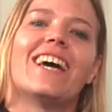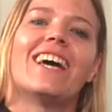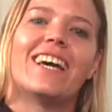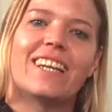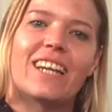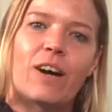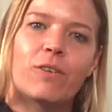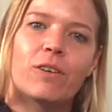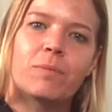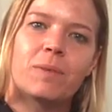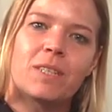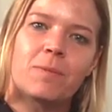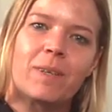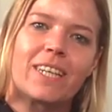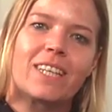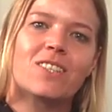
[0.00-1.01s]
And now we'll
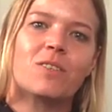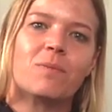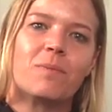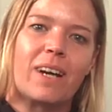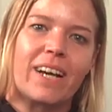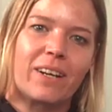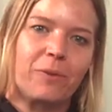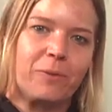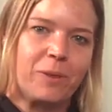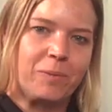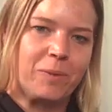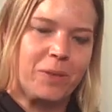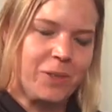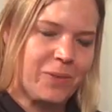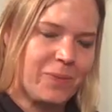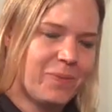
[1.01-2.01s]
be speaking to Mike
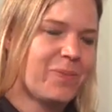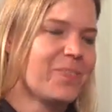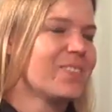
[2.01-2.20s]
Woodburn.